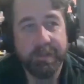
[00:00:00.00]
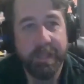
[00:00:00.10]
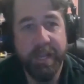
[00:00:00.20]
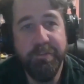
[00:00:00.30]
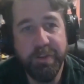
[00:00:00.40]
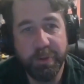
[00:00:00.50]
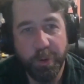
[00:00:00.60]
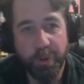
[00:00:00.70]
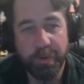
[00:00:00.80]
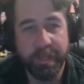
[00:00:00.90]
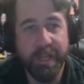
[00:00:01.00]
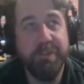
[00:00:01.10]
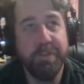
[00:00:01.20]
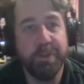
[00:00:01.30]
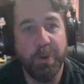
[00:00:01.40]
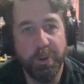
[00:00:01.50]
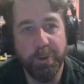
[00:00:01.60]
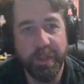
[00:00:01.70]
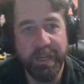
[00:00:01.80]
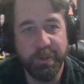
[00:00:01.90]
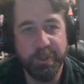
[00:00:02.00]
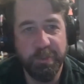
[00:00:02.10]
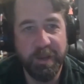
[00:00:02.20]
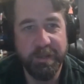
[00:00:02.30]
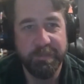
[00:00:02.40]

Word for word: that Enfield horror, that Enfield horror that I told you about